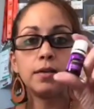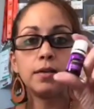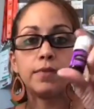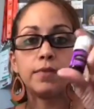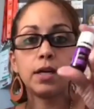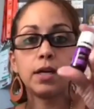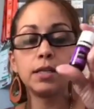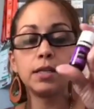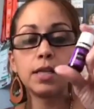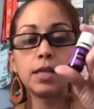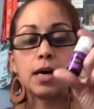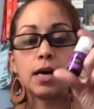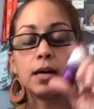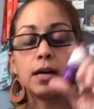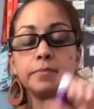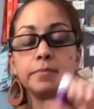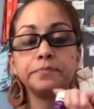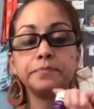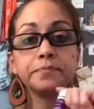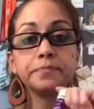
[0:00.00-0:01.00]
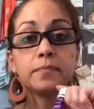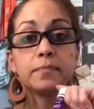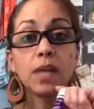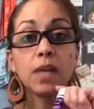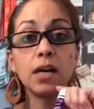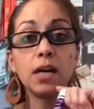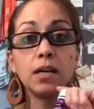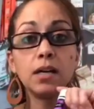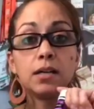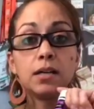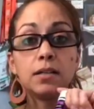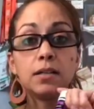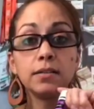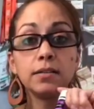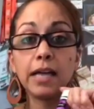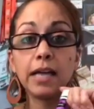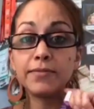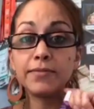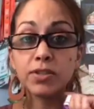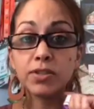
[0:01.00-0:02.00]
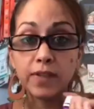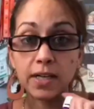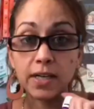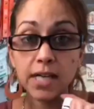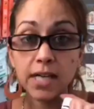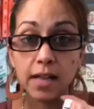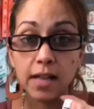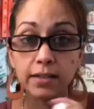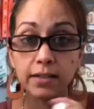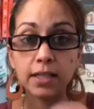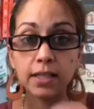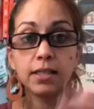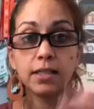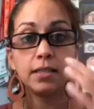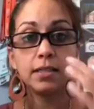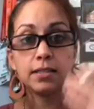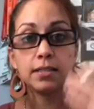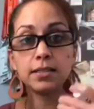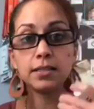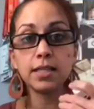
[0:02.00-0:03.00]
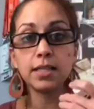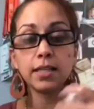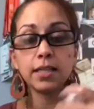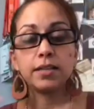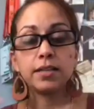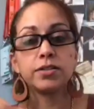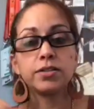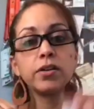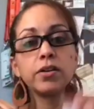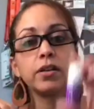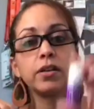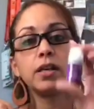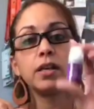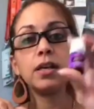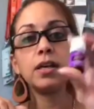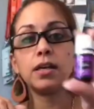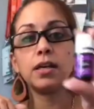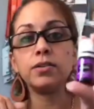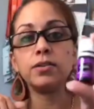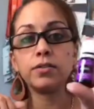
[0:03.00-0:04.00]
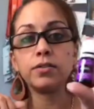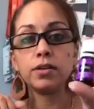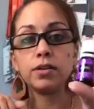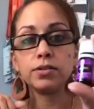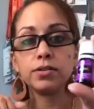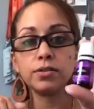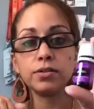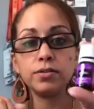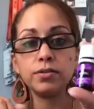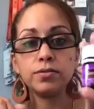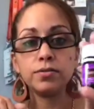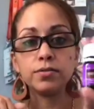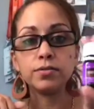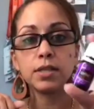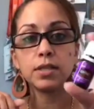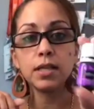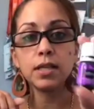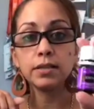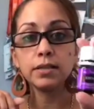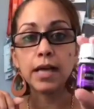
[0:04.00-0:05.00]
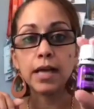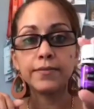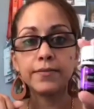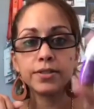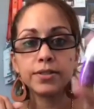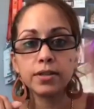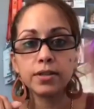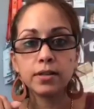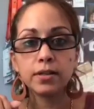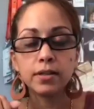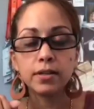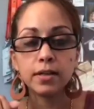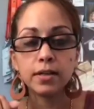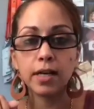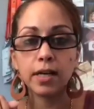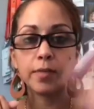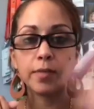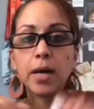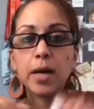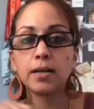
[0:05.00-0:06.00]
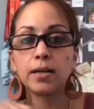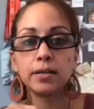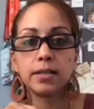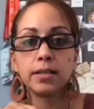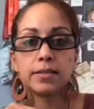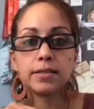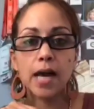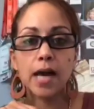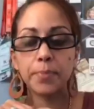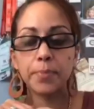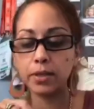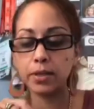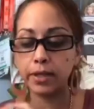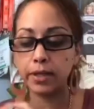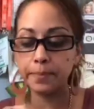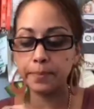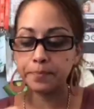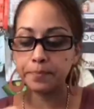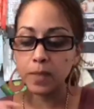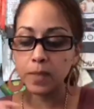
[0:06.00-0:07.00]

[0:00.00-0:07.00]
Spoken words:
lavender vitality, take that internally, and you can also use lavender aromatically and topically.